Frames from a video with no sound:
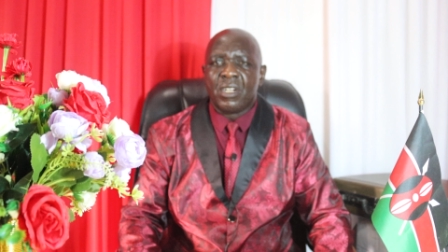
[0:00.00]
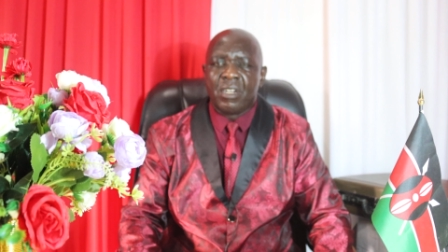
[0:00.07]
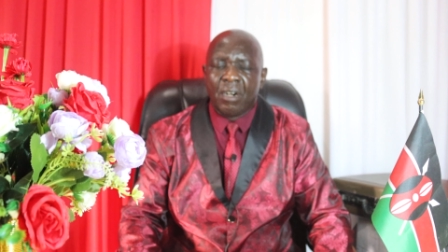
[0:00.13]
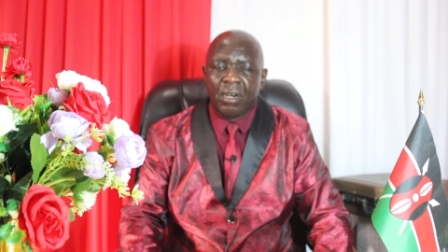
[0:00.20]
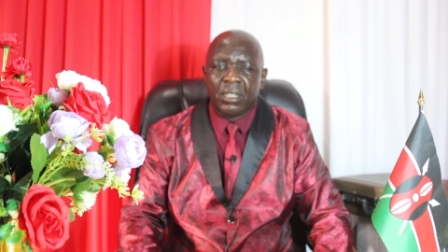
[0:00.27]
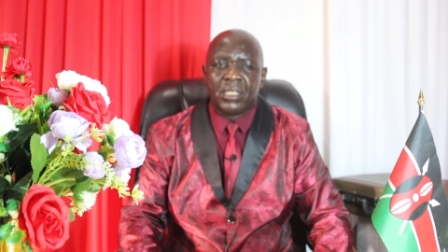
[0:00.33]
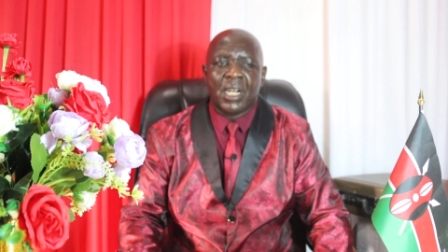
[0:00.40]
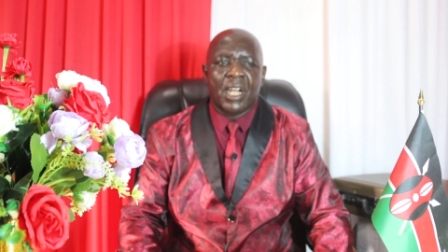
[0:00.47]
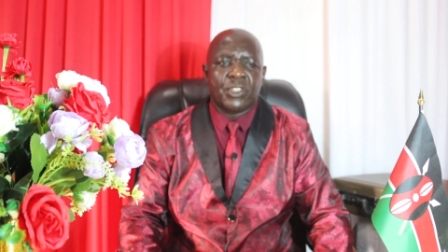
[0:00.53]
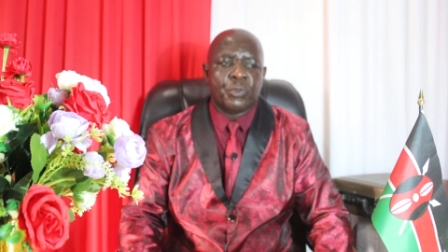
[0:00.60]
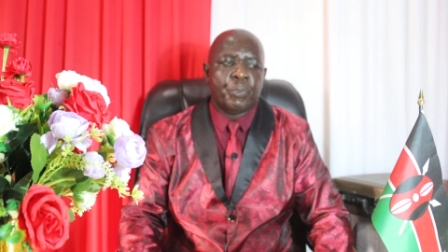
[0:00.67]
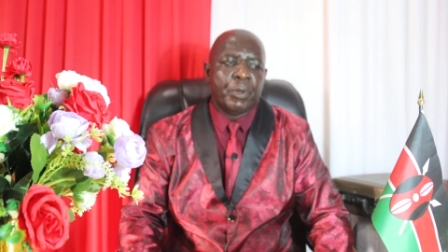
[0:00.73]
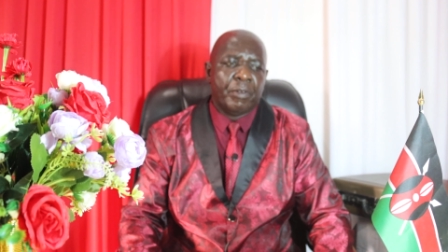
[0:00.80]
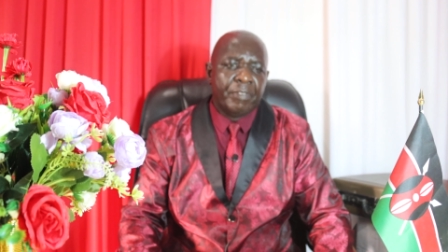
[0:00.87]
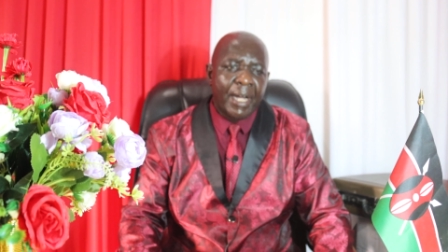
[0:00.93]
God
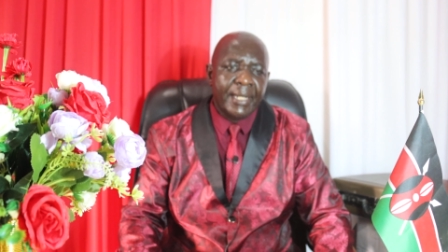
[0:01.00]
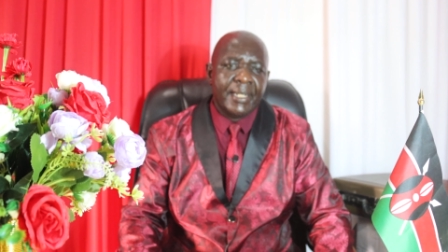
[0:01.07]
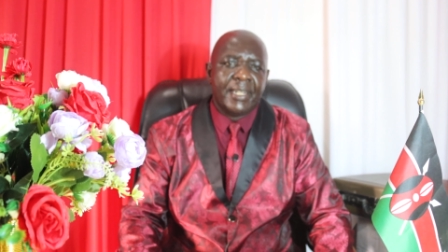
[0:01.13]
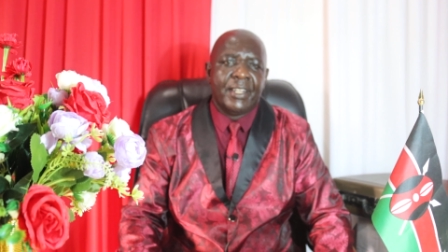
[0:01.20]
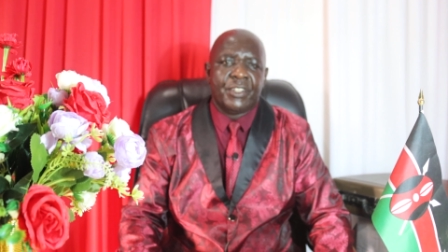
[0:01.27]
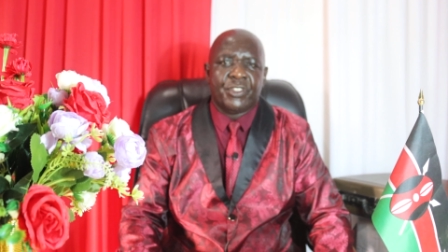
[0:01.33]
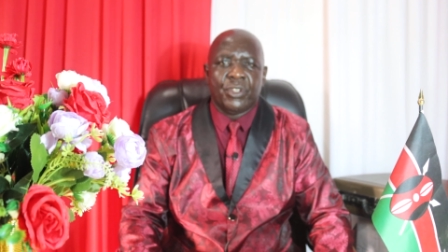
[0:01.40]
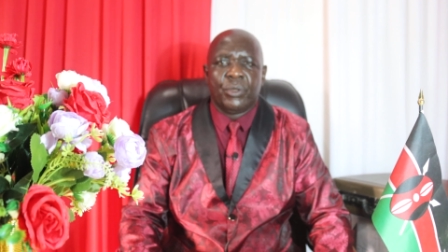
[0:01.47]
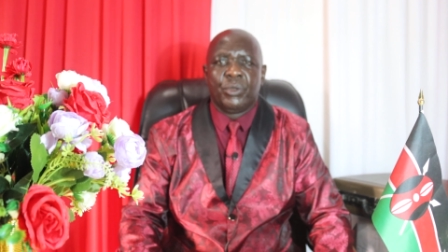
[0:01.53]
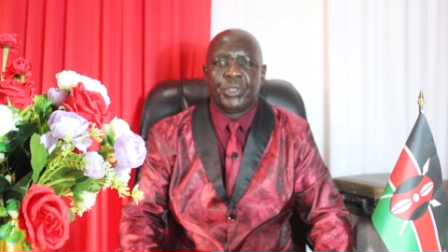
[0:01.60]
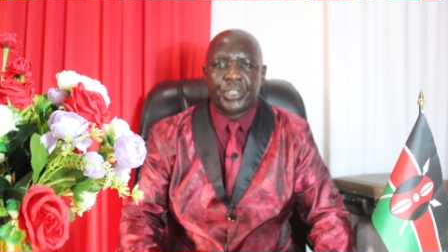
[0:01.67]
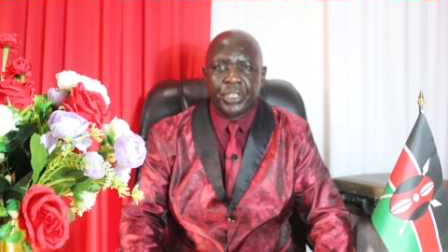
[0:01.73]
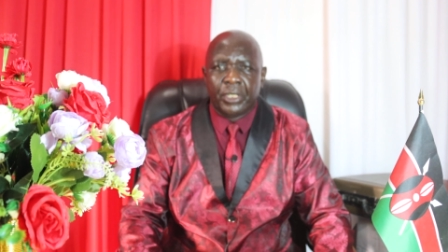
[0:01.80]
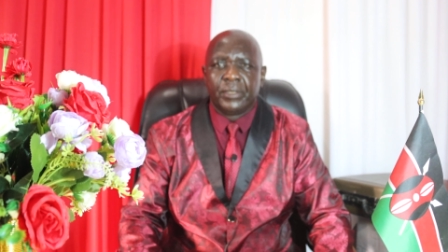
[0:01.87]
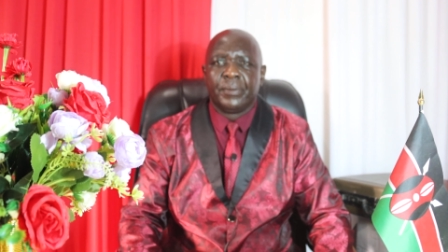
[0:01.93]
has provided a
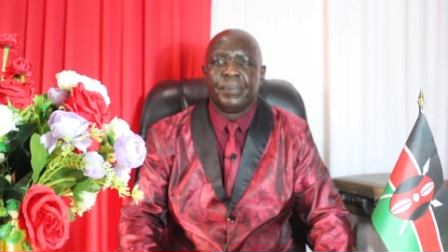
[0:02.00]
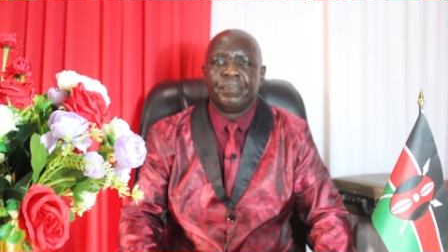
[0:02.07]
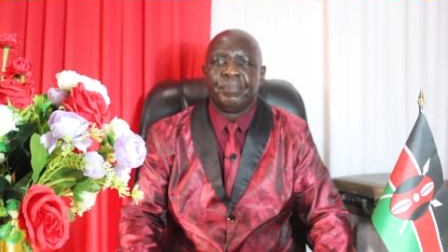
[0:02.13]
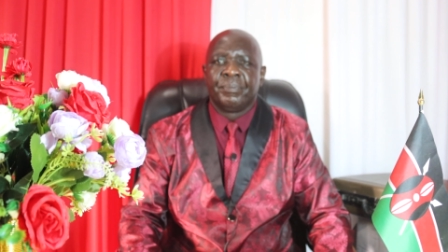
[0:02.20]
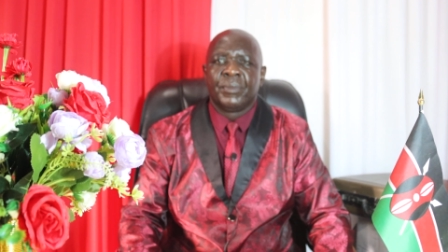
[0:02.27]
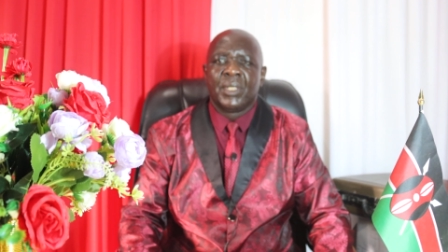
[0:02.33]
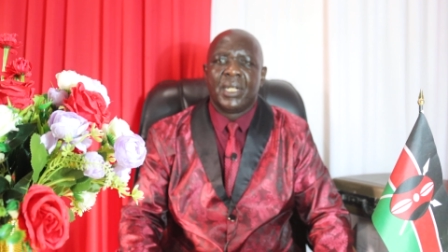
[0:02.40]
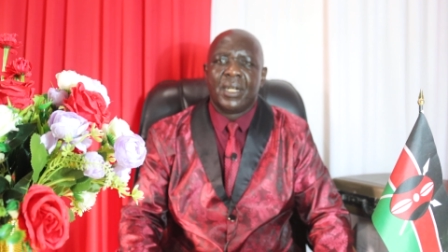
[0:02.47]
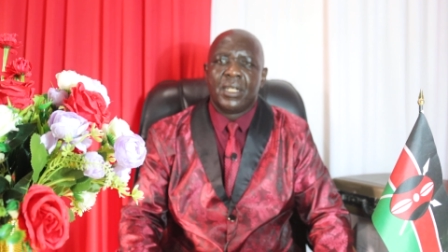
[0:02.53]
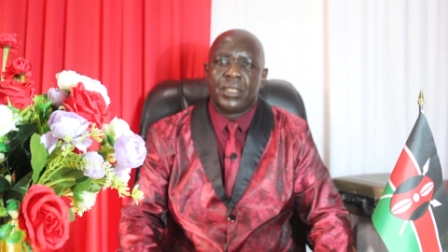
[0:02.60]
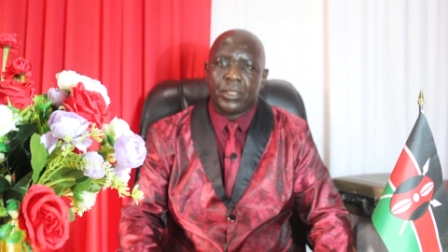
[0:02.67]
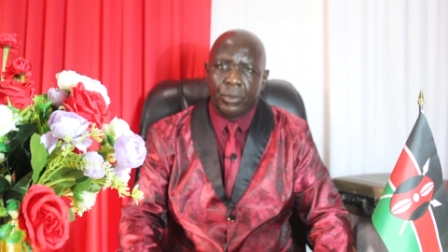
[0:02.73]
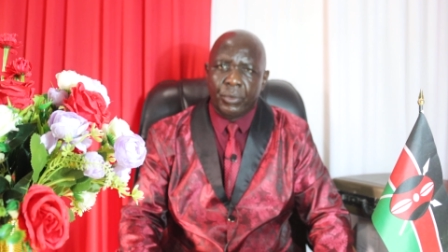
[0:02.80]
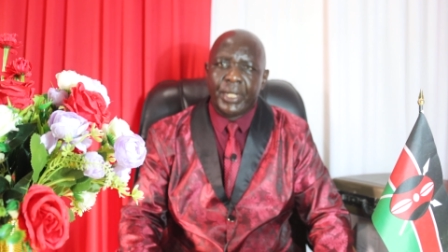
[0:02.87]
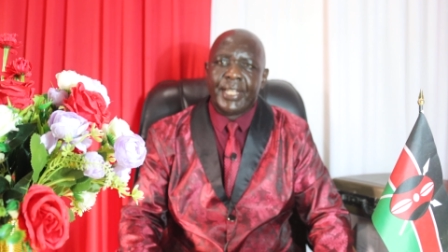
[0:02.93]
solution
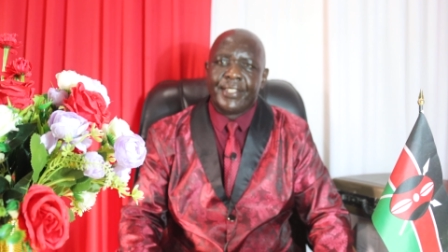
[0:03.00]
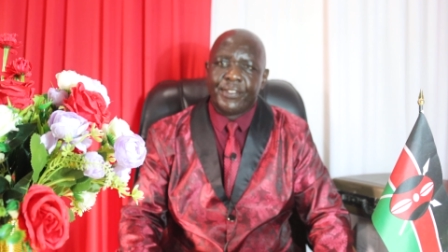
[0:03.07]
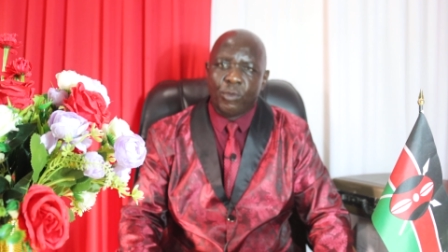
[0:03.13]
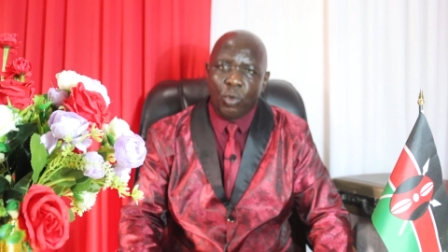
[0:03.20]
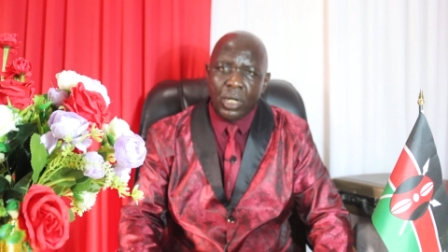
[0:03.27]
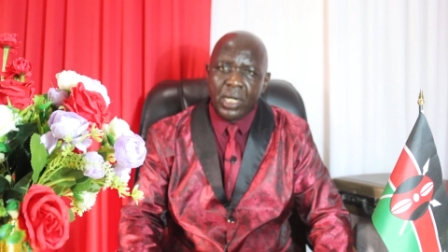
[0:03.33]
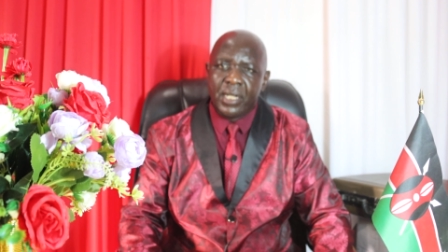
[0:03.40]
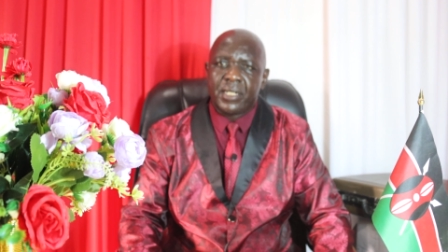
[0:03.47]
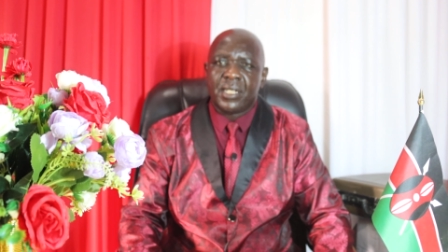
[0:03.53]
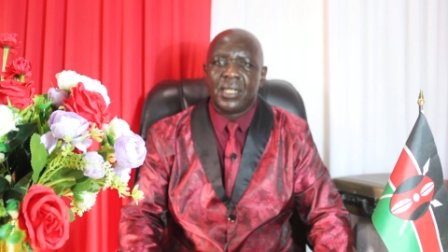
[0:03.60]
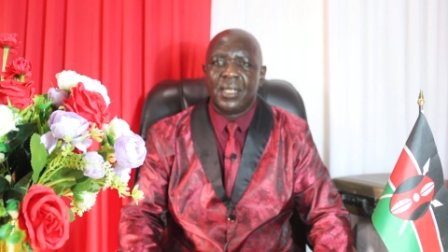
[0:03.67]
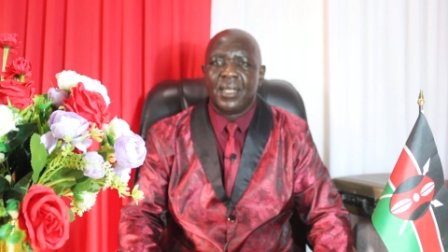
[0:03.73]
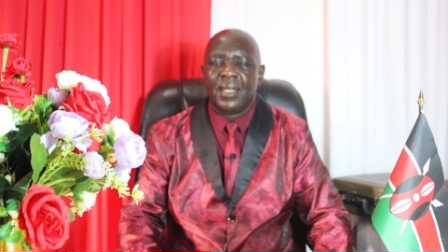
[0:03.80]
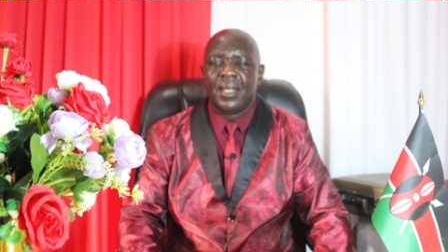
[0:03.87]
through his word,